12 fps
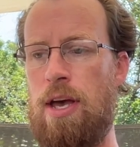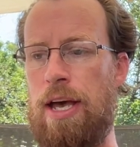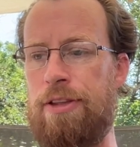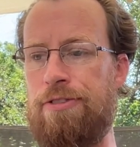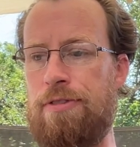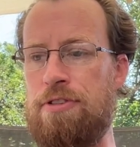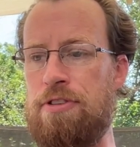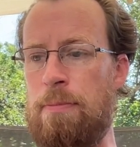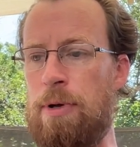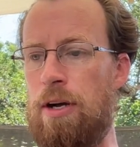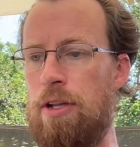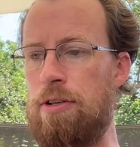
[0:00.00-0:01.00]
And so
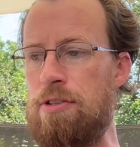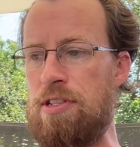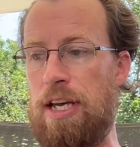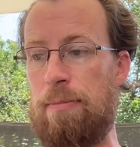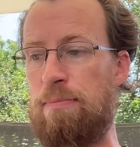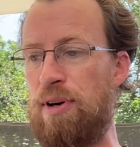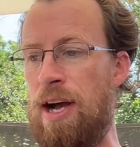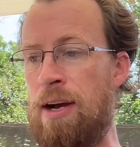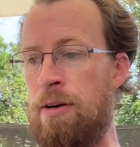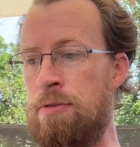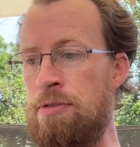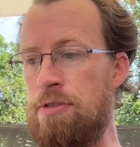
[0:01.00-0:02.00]
some colors like
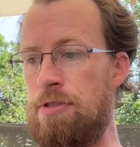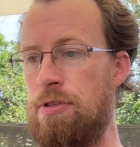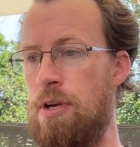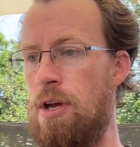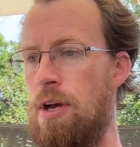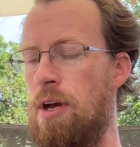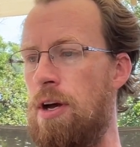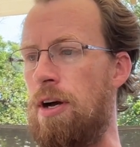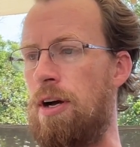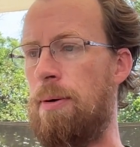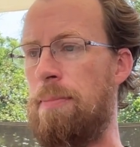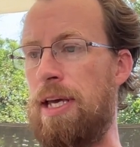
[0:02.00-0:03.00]
browns
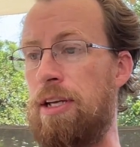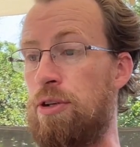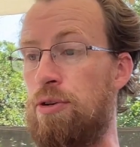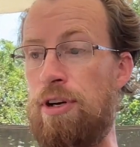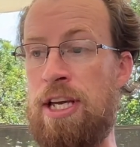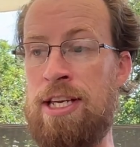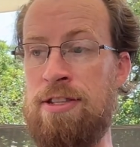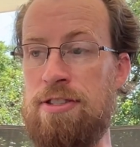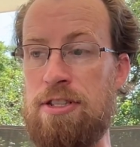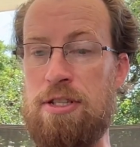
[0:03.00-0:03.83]
and greens